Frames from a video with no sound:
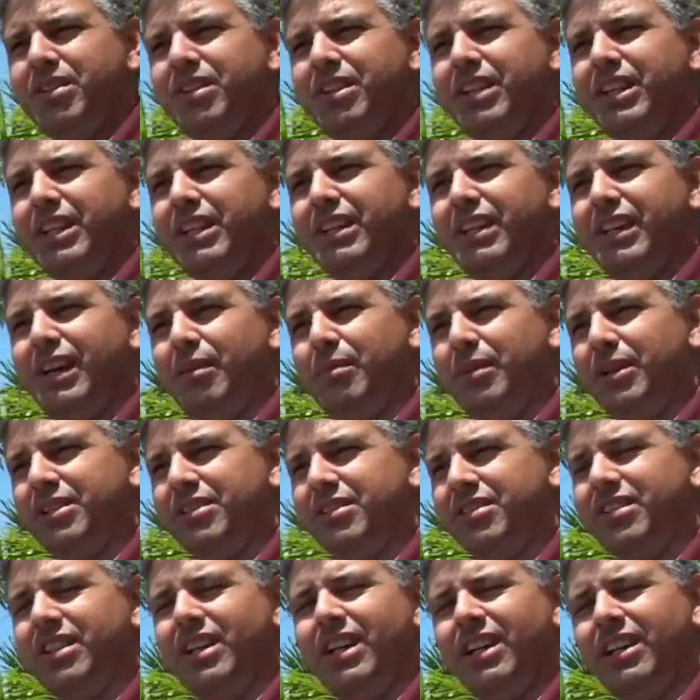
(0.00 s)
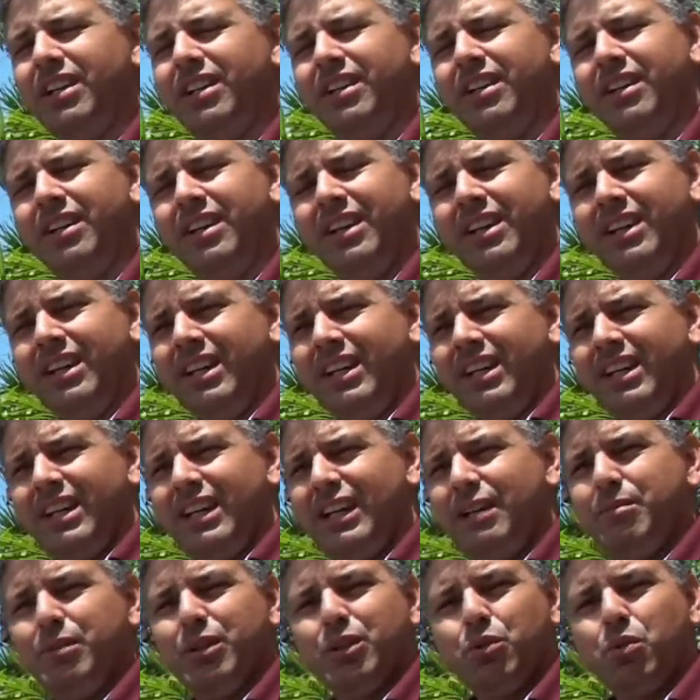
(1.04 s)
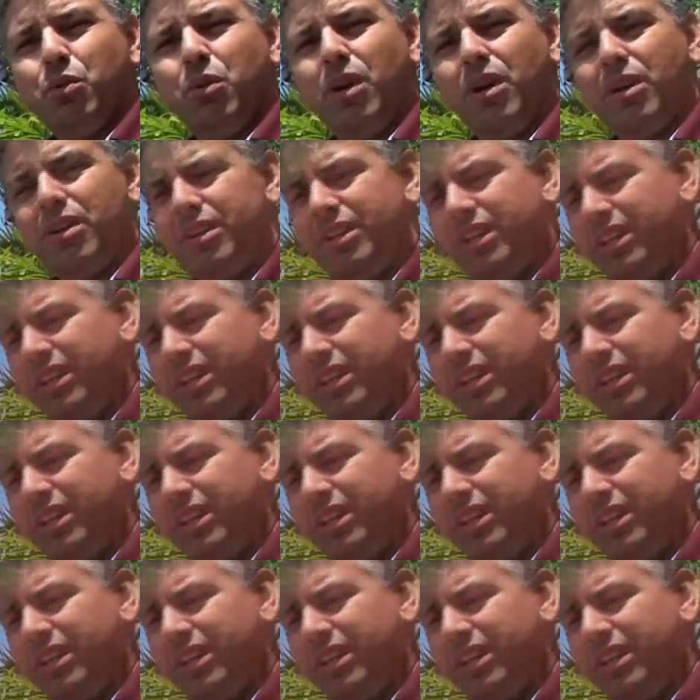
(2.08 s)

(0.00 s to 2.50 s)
you need on how much sun, how much water